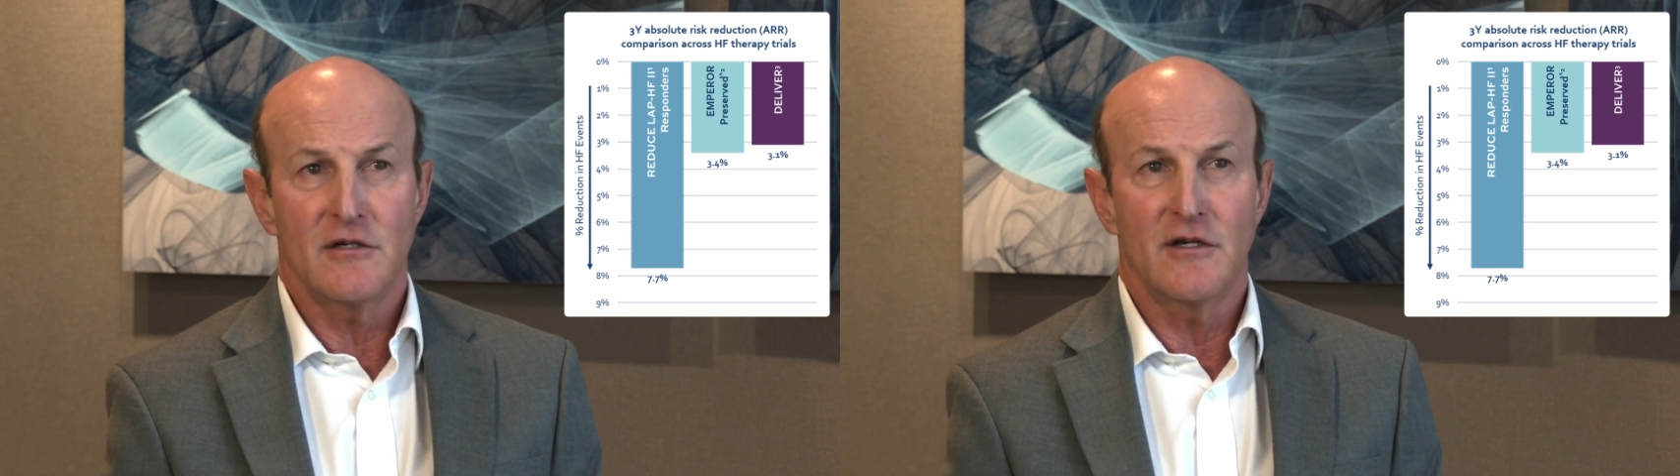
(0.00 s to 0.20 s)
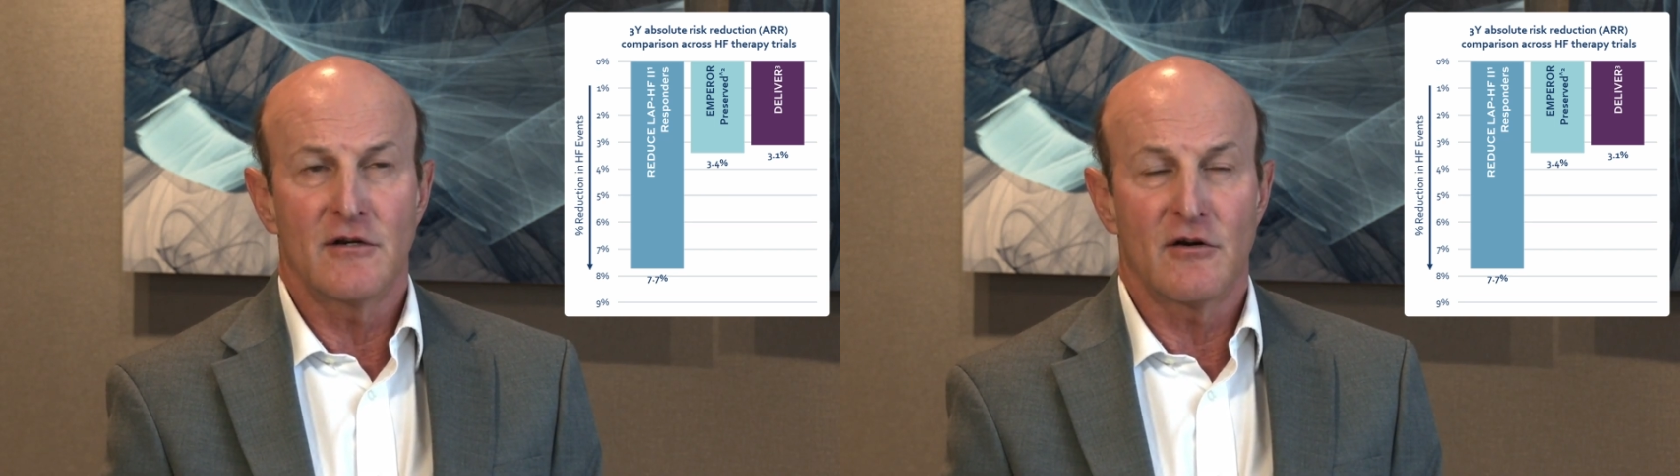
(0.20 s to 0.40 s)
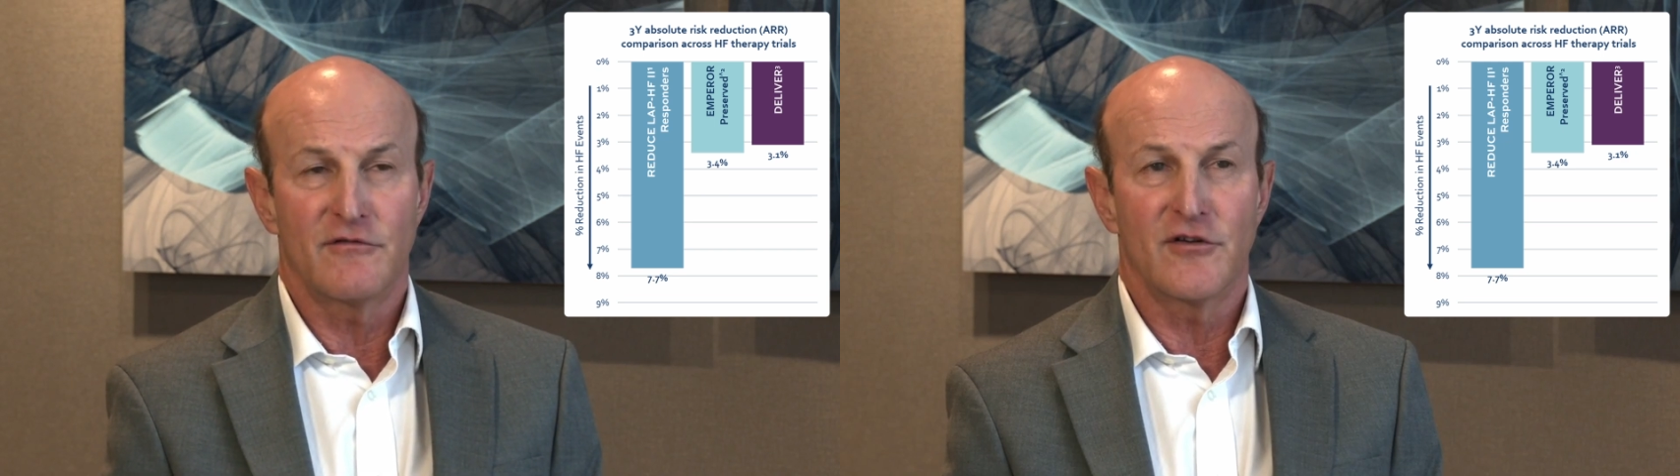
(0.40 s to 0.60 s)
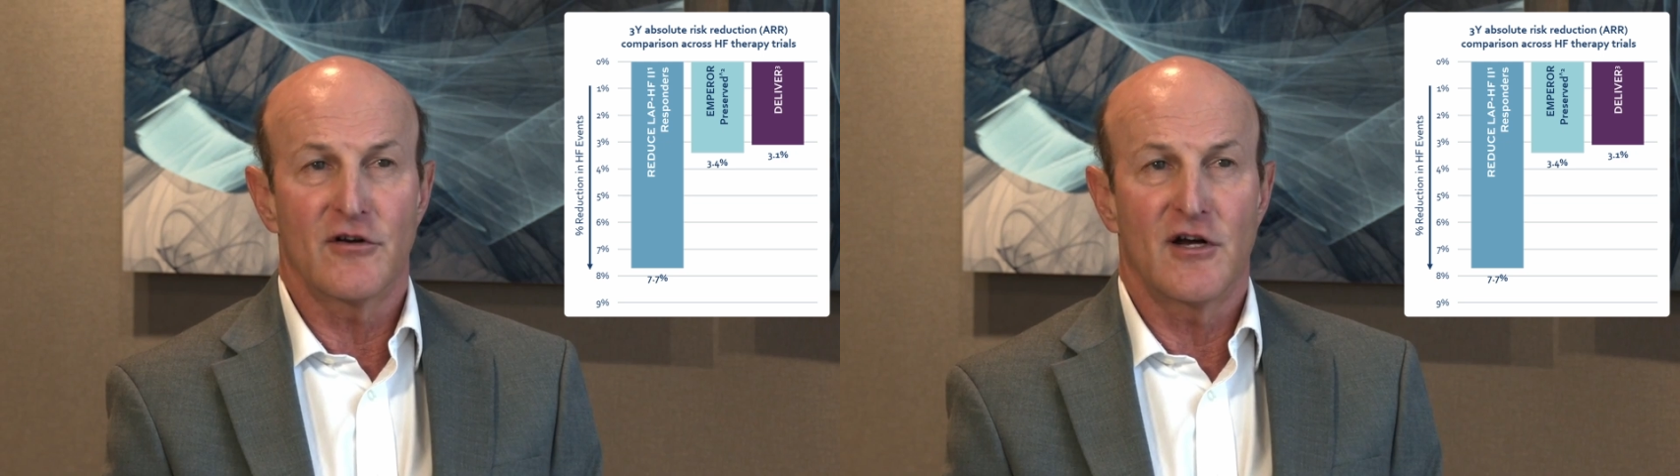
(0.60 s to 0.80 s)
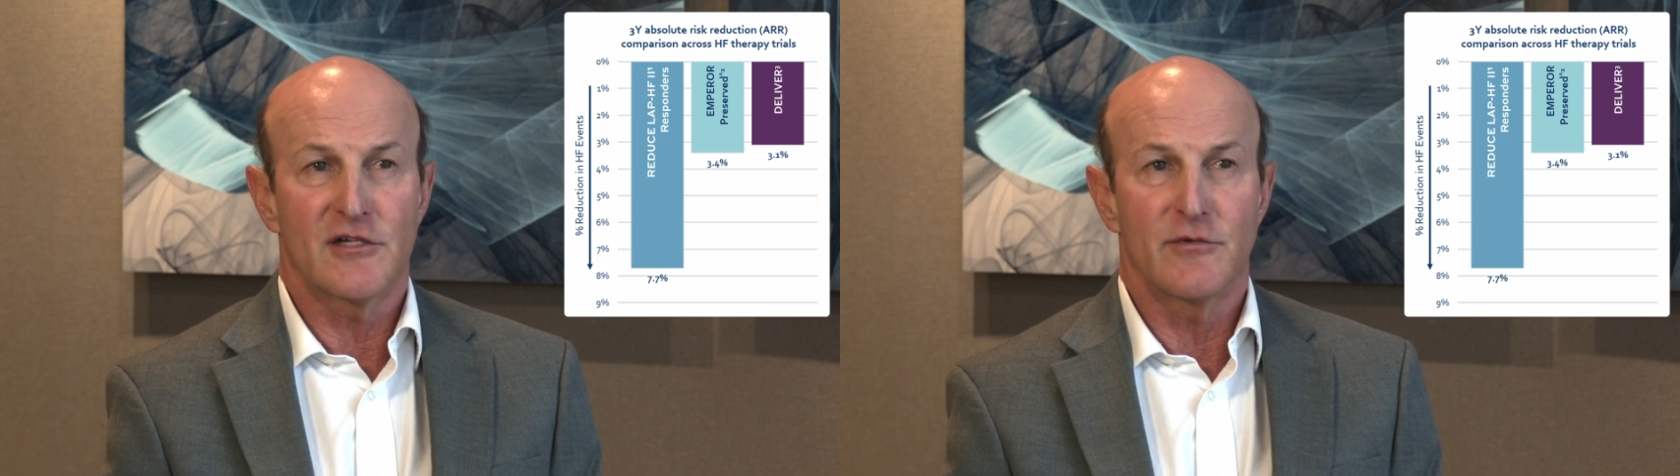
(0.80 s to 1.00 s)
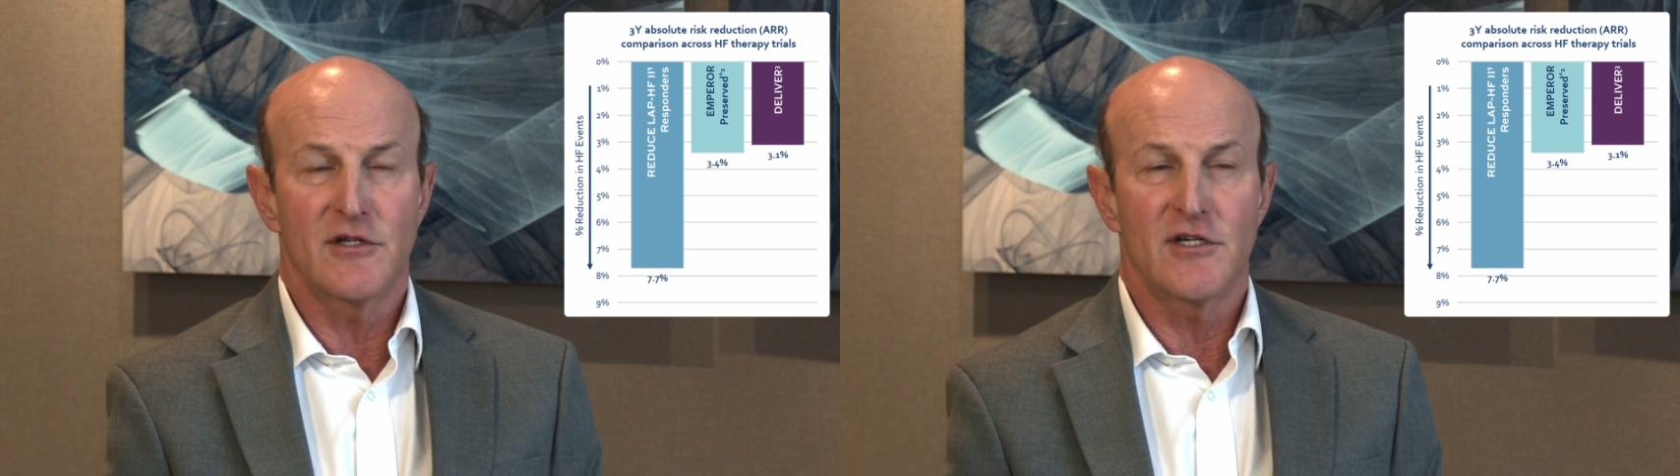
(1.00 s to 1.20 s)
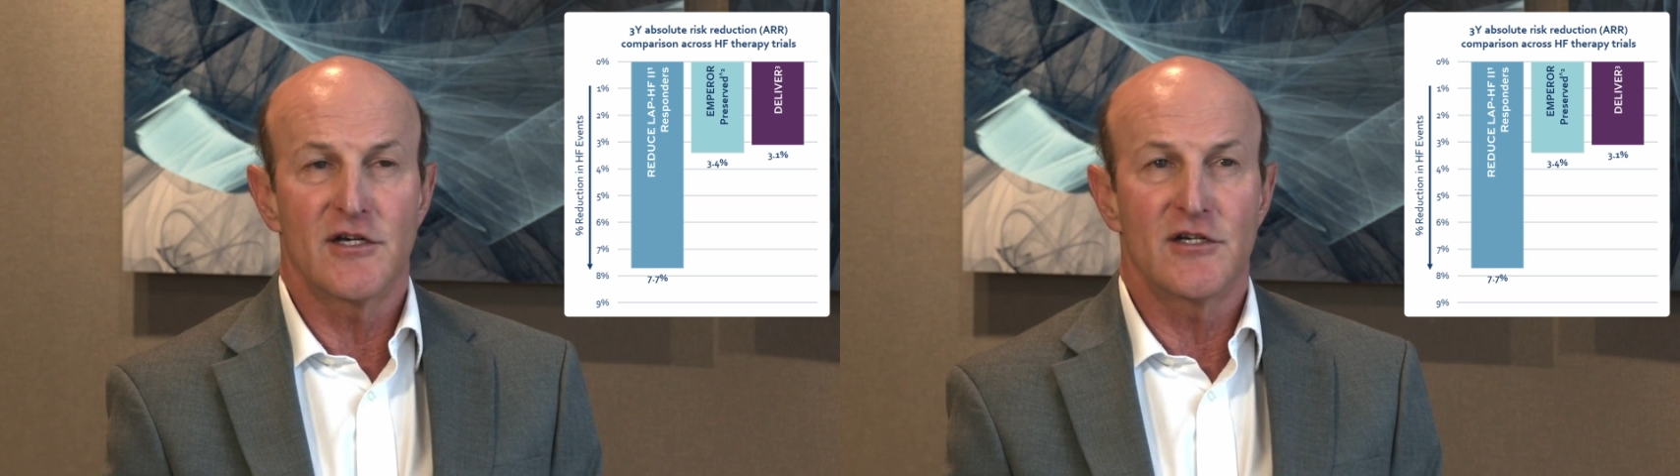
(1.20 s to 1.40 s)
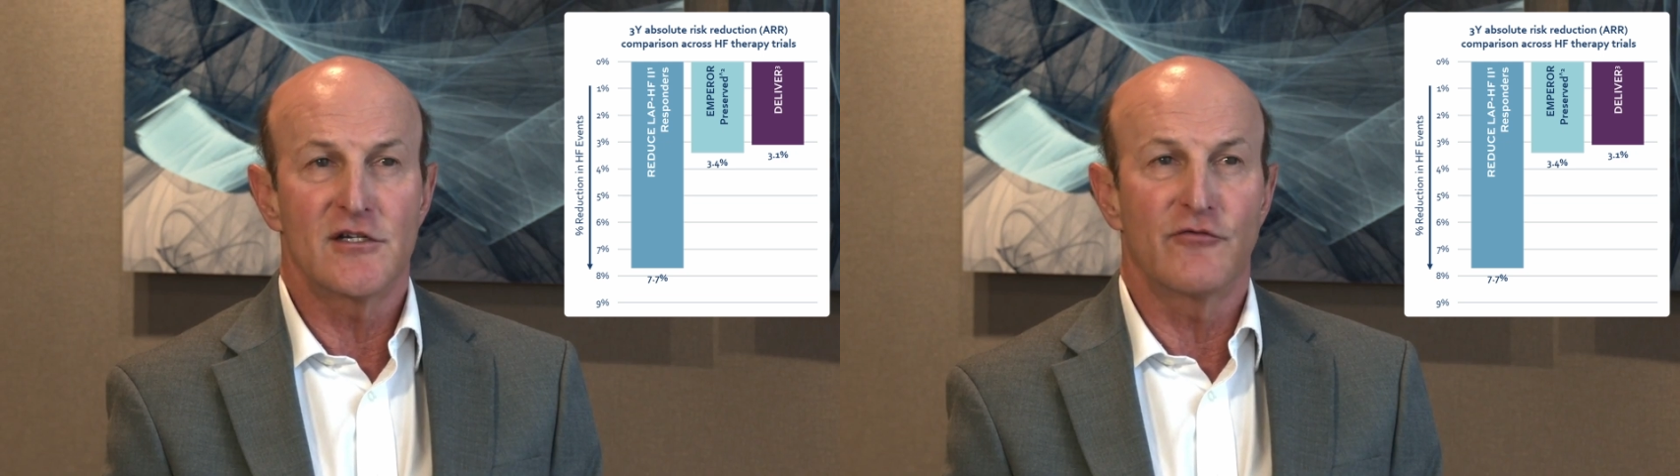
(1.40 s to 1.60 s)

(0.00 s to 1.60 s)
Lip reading: in heart failure hospitalizations